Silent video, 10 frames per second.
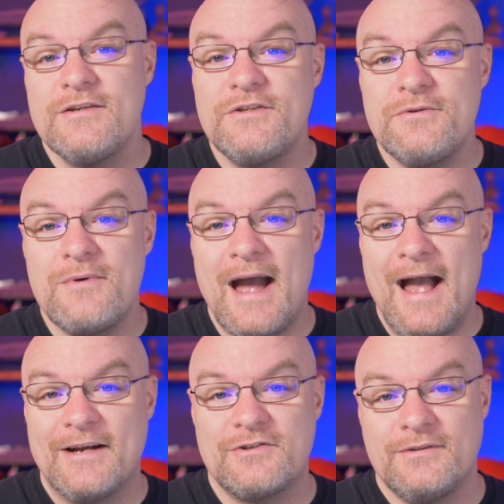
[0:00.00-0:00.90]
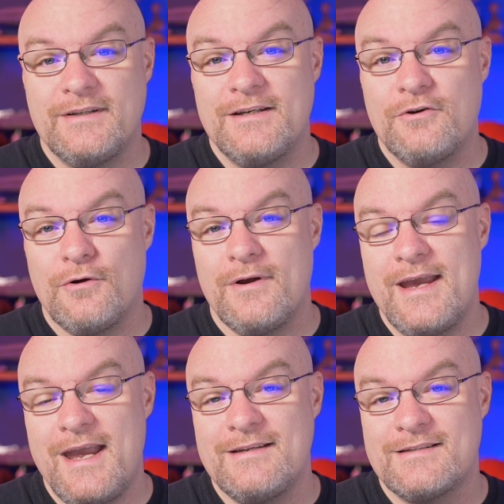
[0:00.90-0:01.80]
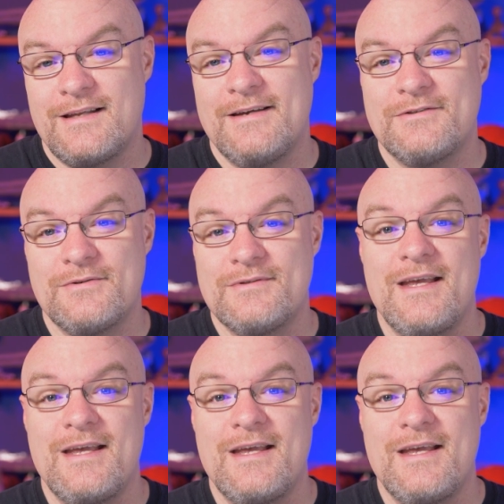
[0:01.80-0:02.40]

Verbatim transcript: to actually create slicers